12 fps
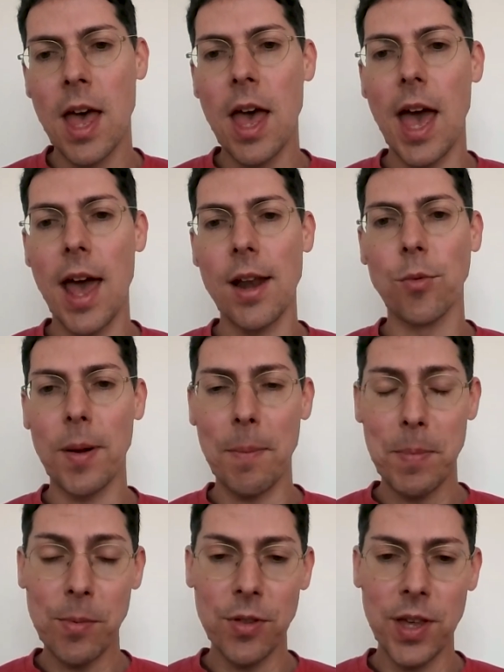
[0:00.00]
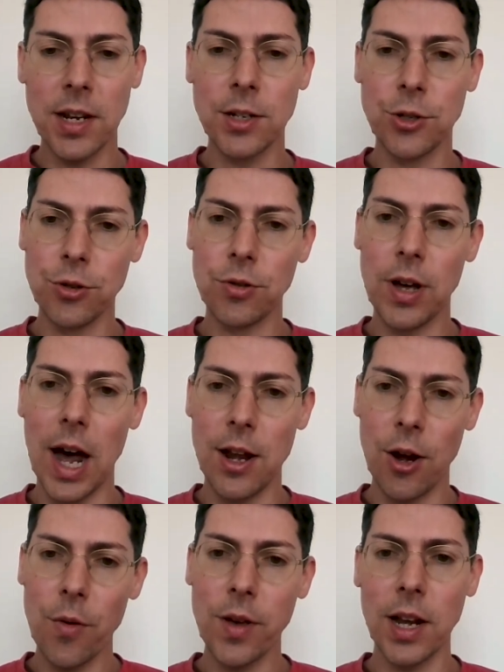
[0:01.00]
And what people then do
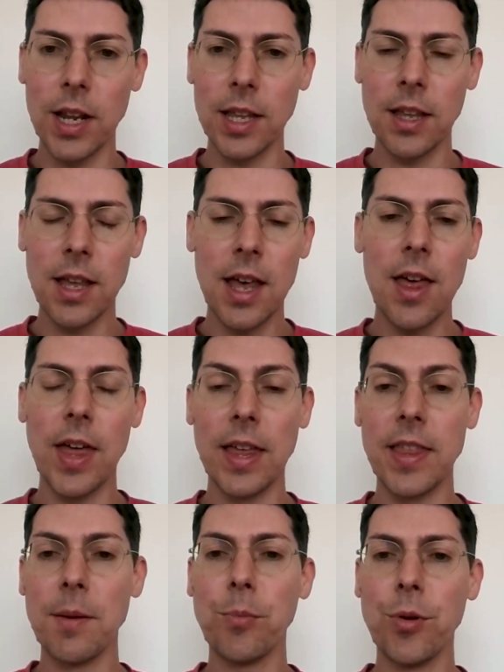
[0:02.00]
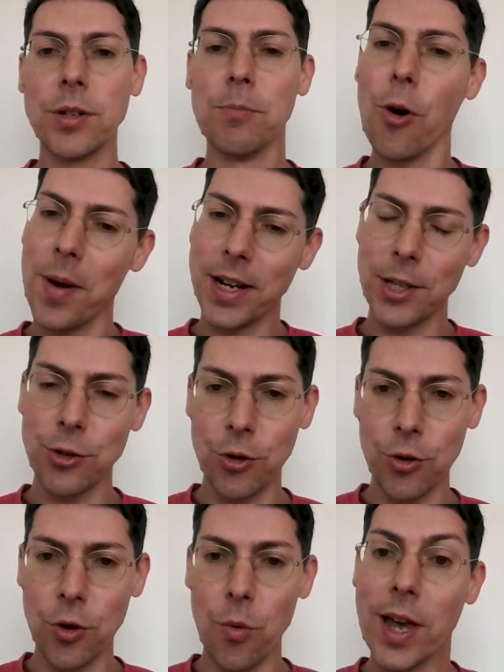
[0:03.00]
unknowingly, they then put more money into
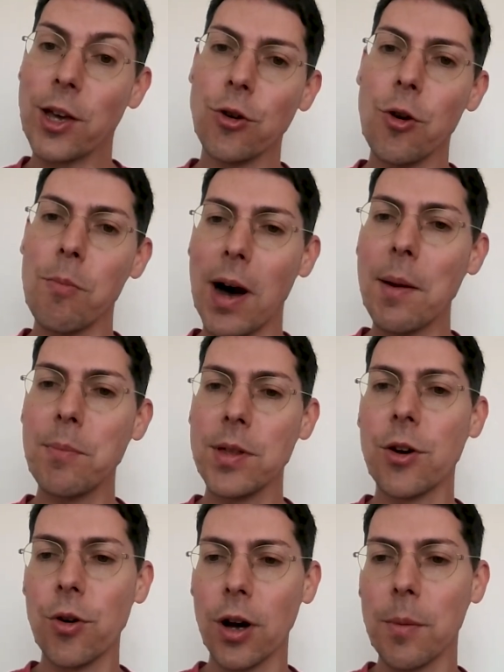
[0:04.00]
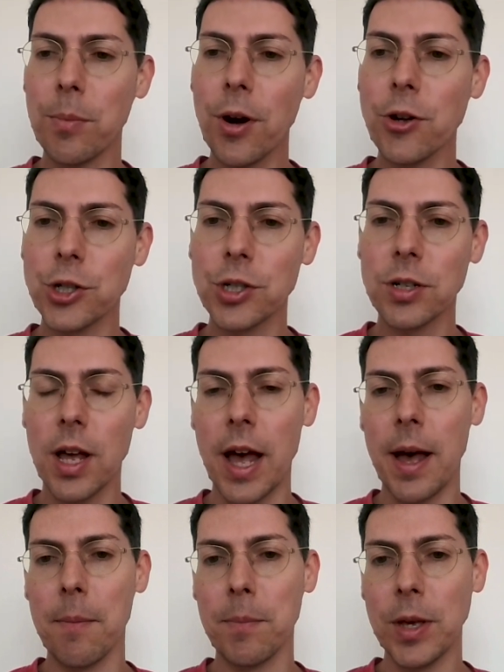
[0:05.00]
Google where Google might be the wrong approach,
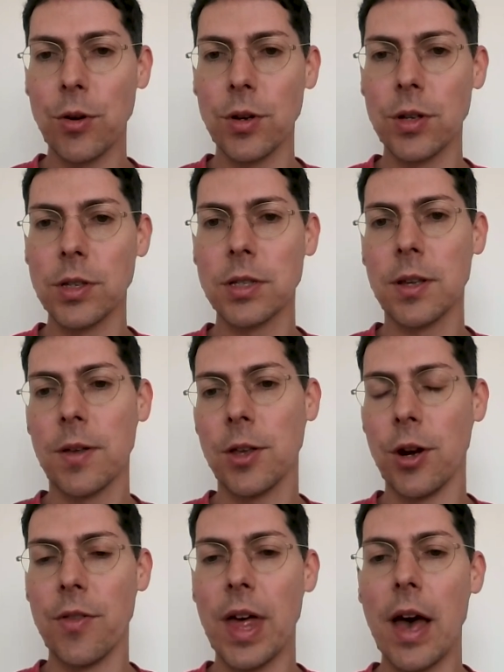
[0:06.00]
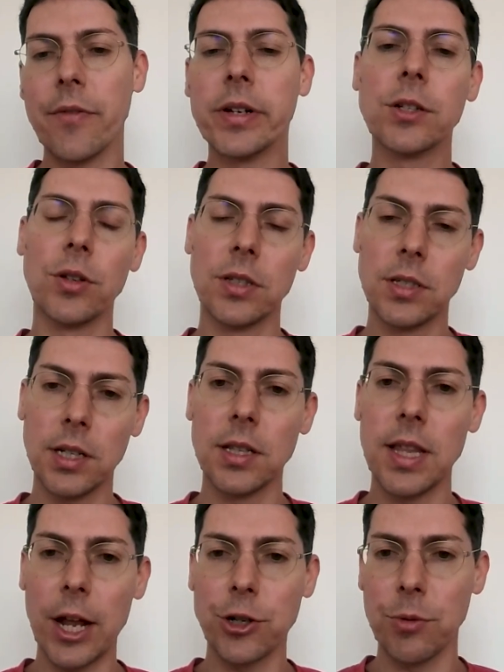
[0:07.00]
because they haven't
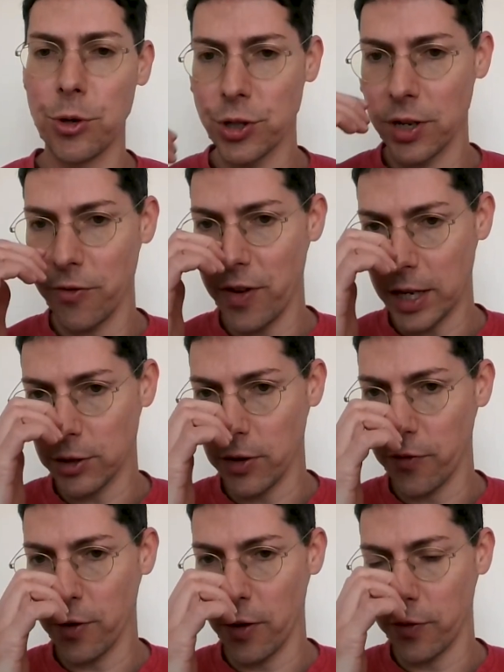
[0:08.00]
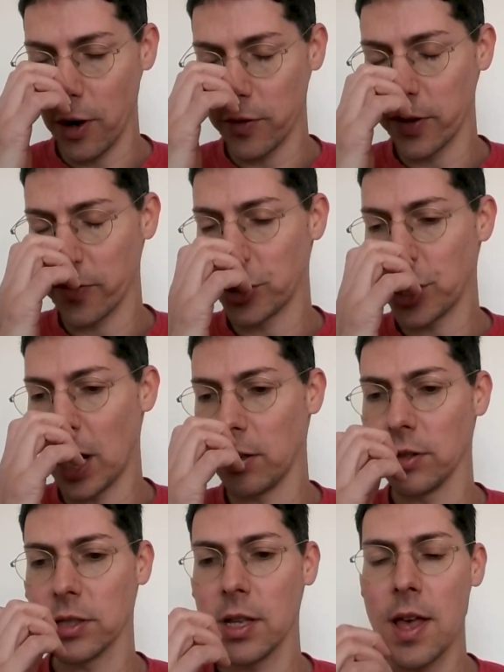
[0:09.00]
considered the attribution effect of different
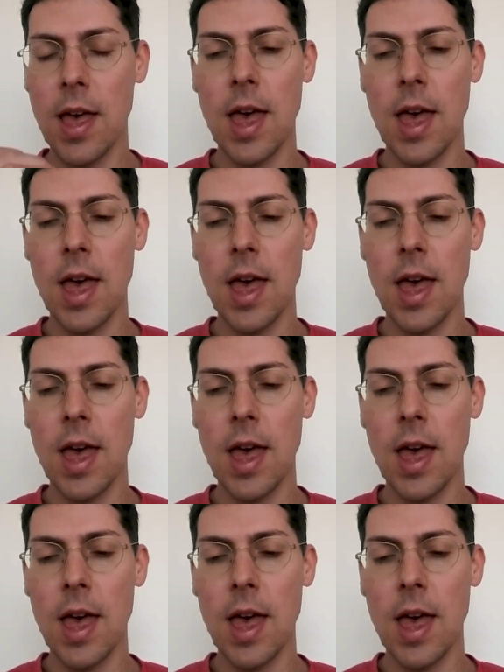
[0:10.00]
channels.